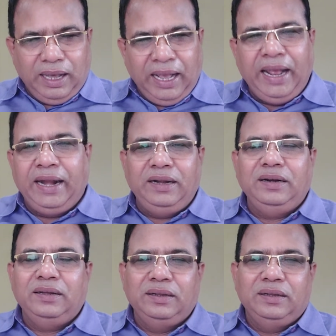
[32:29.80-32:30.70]
and
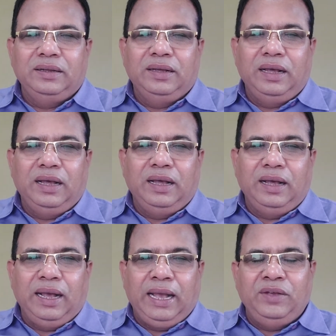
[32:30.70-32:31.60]

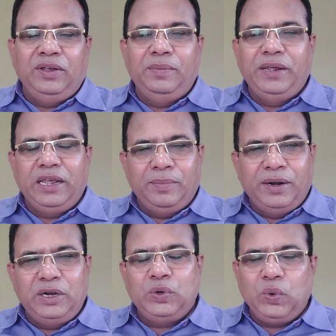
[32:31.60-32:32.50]
I will be
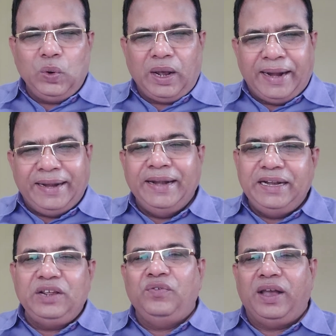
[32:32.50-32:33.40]
able to
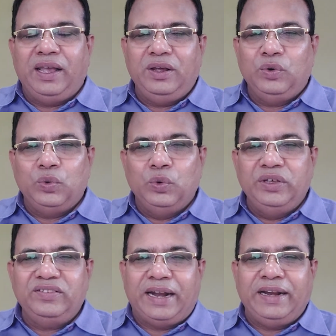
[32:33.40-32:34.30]
identify who
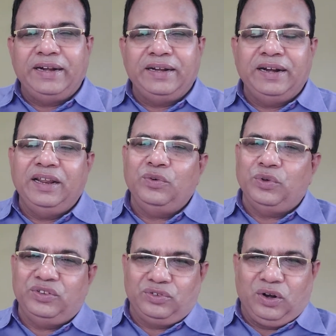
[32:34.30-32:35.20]
is addicted and who
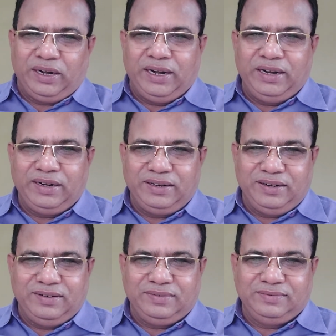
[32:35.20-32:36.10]
is not addicted.
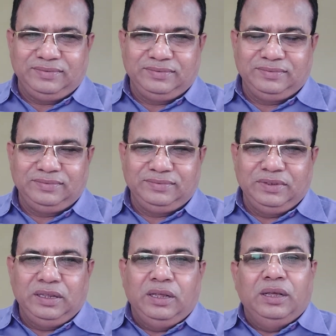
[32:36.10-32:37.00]

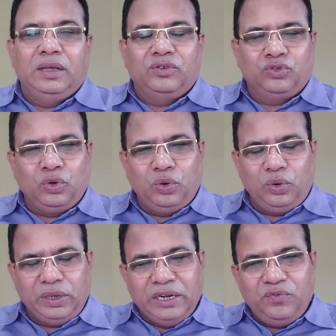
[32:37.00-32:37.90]

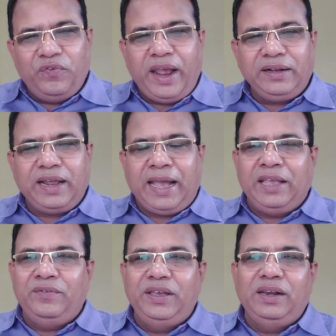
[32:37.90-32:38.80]
So in fact
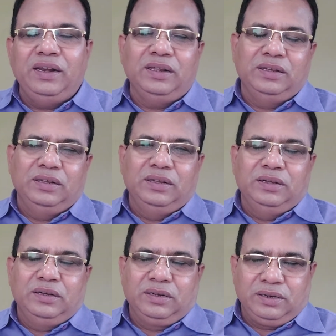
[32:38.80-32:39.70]
I will
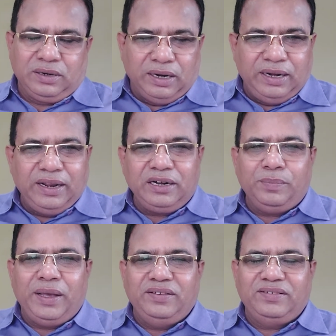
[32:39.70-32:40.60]
conduct
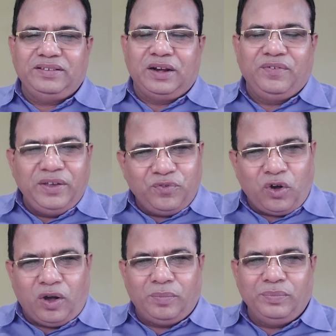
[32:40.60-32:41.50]
my survey
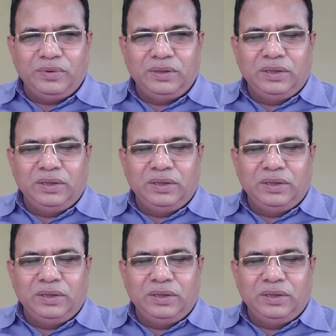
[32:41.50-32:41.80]
form,